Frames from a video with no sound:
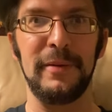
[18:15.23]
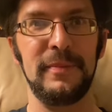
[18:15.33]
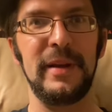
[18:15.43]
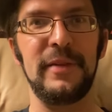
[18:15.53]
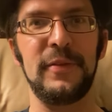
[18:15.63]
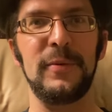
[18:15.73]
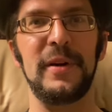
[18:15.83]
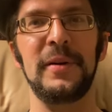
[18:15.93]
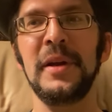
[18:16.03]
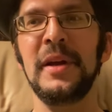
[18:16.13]
if you
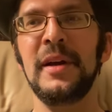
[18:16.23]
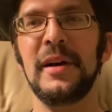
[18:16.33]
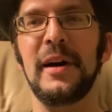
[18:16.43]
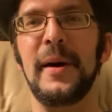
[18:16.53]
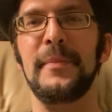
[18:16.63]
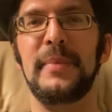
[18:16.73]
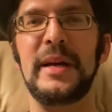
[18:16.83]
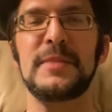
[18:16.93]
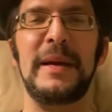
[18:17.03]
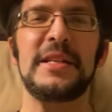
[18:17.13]
will. But
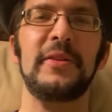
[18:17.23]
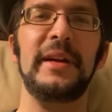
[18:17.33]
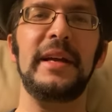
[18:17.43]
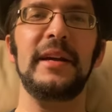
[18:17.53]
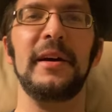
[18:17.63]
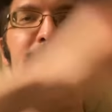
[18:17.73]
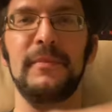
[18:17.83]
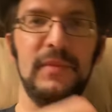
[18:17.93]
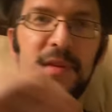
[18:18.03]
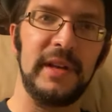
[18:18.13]
he's basically
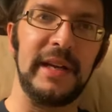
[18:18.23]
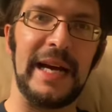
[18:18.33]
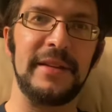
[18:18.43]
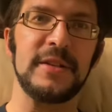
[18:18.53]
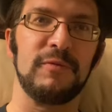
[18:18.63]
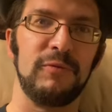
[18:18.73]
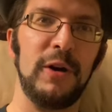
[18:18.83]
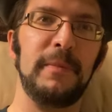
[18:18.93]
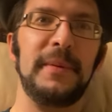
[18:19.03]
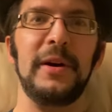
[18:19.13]
got this
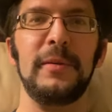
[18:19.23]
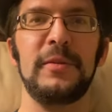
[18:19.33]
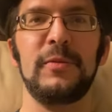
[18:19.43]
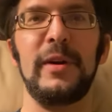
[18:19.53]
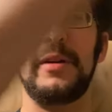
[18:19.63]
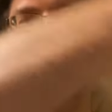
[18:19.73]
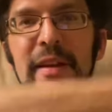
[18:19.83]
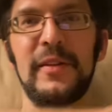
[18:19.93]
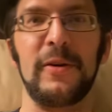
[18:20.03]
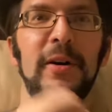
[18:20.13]
rope, to where it's
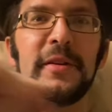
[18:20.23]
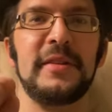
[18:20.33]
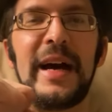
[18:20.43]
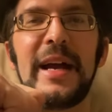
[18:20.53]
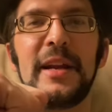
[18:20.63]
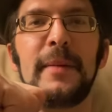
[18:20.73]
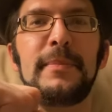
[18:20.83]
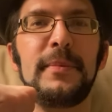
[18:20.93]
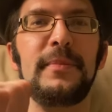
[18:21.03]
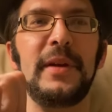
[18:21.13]
like they're all tied
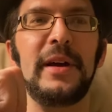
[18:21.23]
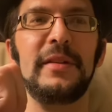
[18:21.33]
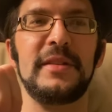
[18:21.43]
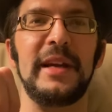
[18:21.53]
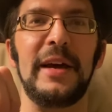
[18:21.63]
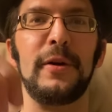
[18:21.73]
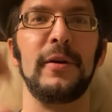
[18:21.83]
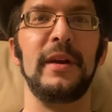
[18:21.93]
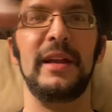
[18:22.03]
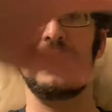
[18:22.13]
up,
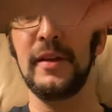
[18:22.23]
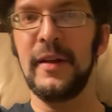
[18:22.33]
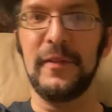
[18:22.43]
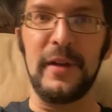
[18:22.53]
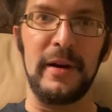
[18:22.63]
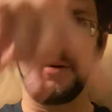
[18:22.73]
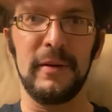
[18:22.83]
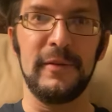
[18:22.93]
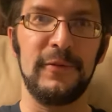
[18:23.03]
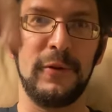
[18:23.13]
together, and
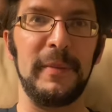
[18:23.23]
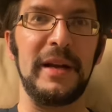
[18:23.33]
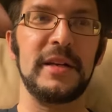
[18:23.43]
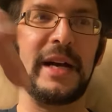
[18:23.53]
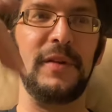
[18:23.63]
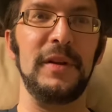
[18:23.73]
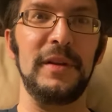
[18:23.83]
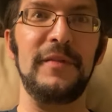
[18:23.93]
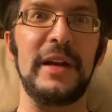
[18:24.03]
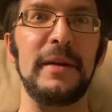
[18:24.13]
they're forming kind of a
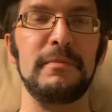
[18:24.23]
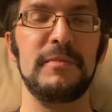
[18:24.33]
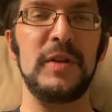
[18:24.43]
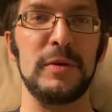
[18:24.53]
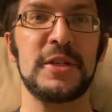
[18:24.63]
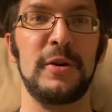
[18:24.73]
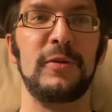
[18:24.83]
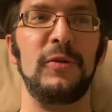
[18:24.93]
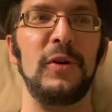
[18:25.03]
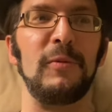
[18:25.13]
living,
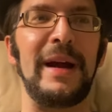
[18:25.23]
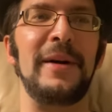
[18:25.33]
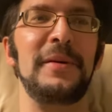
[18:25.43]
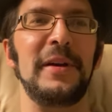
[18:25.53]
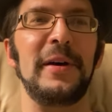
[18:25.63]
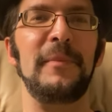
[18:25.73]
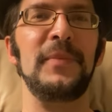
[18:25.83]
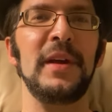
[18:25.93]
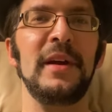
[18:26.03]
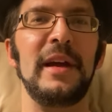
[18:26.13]
circle around him.
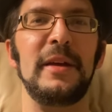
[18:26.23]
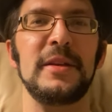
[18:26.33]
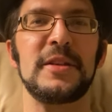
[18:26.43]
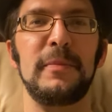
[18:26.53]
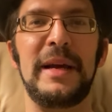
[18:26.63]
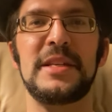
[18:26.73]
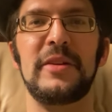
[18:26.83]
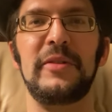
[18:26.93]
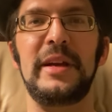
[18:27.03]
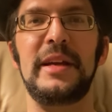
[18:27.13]
And so
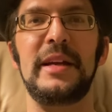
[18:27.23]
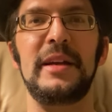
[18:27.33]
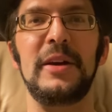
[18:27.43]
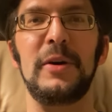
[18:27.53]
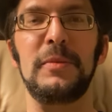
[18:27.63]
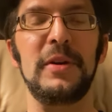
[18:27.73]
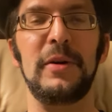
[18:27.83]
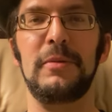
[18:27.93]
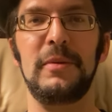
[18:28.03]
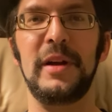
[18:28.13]
basically,
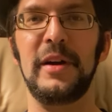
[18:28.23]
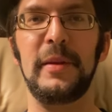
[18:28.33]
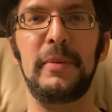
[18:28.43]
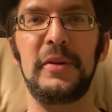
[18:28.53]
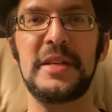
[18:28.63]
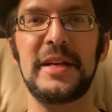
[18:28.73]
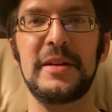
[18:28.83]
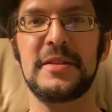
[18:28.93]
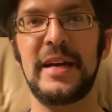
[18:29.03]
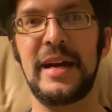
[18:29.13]
none of the police
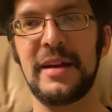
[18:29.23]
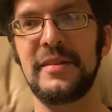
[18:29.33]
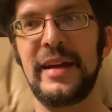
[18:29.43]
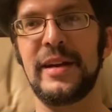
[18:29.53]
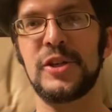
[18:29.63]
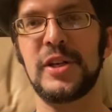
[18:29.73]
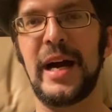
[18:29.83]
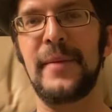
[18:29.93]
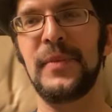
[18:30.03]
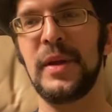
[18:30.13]
outside can take a
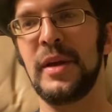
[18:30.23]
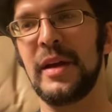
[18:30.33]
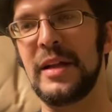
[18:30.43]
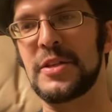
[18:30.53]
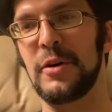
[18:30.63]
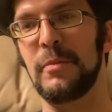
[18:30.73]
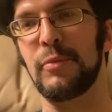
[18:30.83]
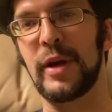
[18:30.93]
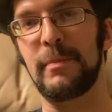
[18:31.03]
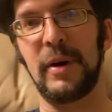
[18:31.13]
shot. And so
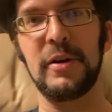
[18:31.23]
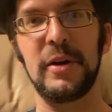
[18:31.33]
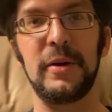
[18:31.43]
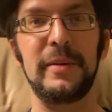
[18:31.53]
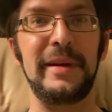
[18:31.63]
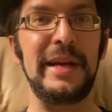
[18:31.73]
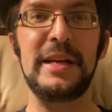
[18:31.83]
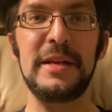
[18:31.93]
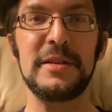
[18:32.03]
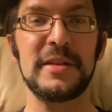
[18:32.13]
Brick Bardo,
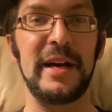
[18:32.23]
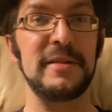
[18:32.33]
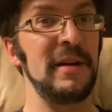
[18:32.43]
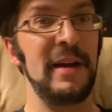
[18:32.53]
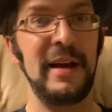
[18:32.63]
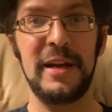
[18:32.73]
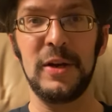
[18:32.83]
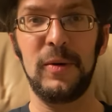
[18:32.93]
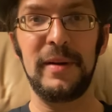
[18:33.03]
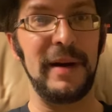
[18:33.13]
he decides, hey, you
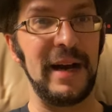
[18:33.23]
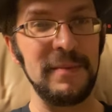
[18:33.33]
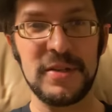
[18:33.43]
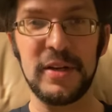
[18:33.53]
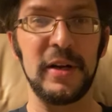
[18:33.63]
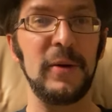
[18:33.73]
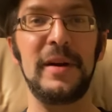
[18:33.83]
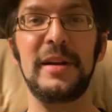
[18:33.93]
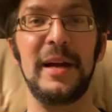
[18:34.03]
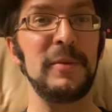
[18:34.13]
know what? I'm just going to go
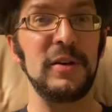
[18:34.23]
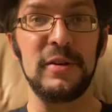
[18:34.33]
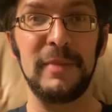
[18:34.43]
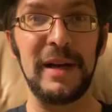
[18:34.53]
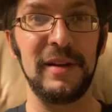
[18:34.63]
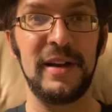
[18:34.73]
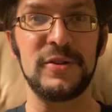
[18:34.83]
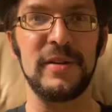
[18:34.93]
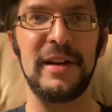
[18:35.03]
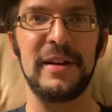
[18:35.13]
in and I'm going to do my
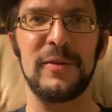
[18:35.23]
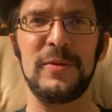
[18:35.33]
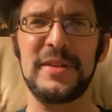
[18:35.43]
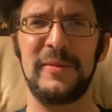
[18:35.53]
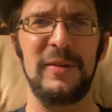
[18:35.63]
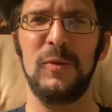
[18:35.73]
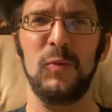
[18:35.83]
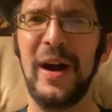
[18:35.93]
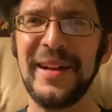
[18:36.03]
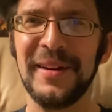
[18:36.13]
laundry. And everyone's like, wait,
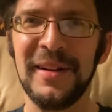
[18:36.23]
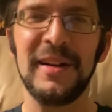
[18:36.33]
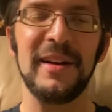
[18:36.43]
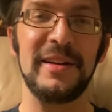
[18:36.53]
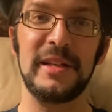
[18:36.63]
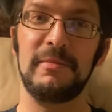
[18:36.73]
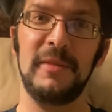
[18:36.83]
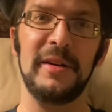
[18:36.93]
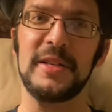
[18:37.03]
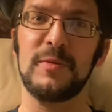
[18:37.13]
what? And he's like,
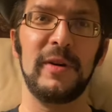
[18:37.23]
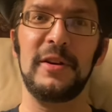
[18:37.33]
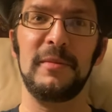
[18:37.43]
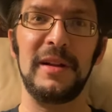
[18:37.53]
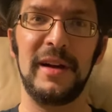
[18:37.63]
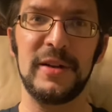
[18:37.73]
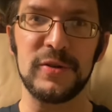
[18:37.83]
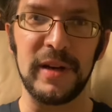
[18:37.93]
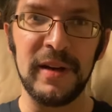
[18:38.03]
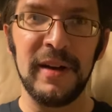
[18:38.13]
no, this is where I do my
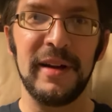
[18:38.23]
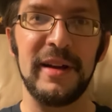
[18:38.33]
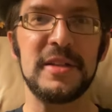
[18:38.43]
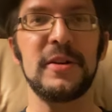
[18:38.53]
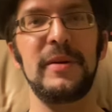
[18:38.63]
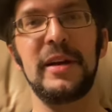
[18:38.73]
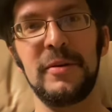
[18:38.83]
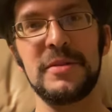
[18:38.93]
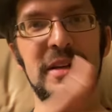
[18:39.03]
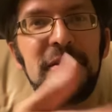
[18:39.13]
laundry. And so he
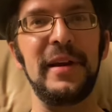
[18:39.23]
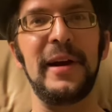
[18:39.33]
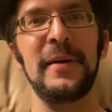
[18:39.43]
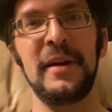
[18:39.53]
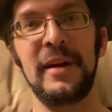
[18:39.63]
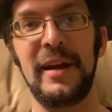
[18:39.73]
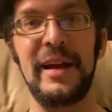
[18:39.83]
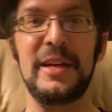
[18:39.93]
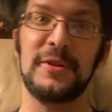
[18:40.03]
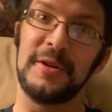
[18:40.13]
goes in there and
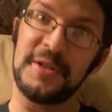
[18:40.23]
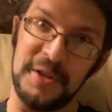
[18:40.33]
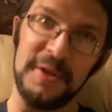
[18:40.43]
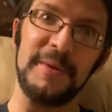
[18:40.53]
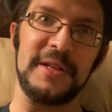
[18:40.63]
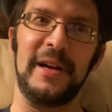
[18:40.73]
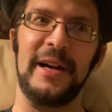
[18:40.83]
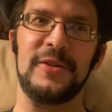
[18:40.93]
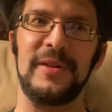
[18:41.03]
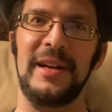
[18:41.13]
he starts to do his
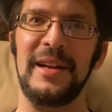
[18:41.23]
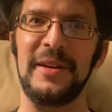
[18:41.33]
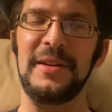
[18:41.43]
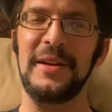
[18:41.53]
laundry. And,